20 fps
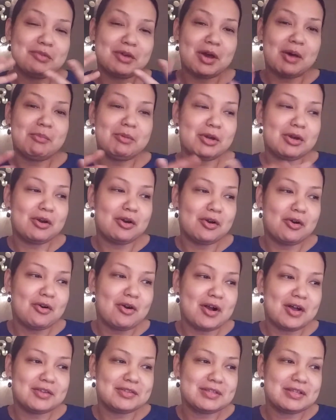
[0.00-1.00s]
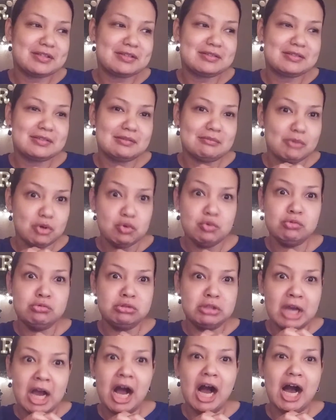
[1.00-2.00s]
coming across as the moon
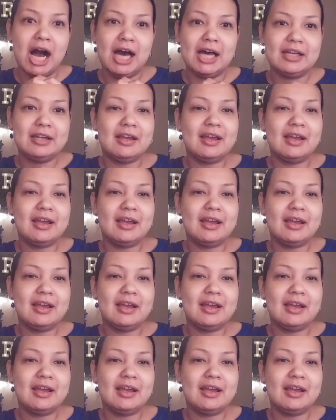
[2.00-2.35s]
god.